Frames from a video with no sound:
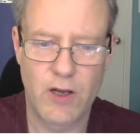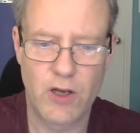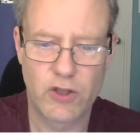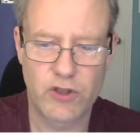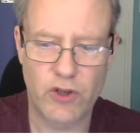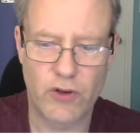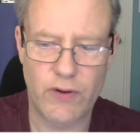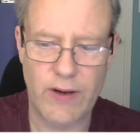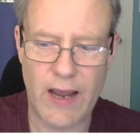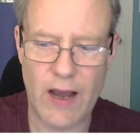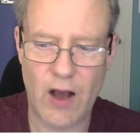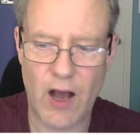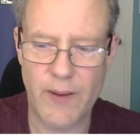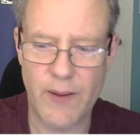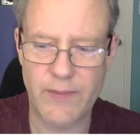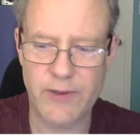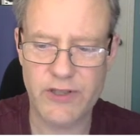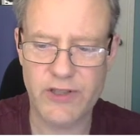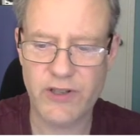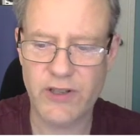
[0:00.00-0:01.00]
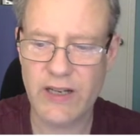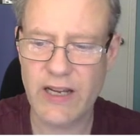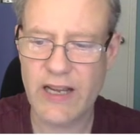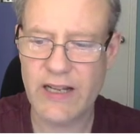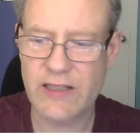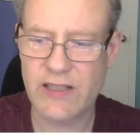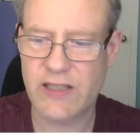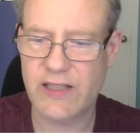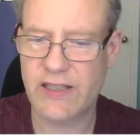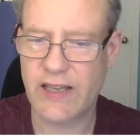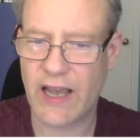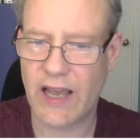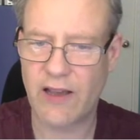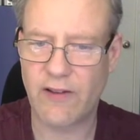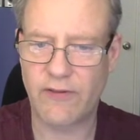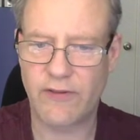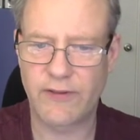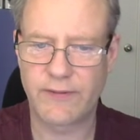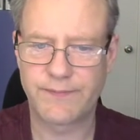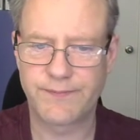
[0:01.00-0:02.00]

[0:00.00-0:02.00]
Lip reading: So now I'm just going to hit save.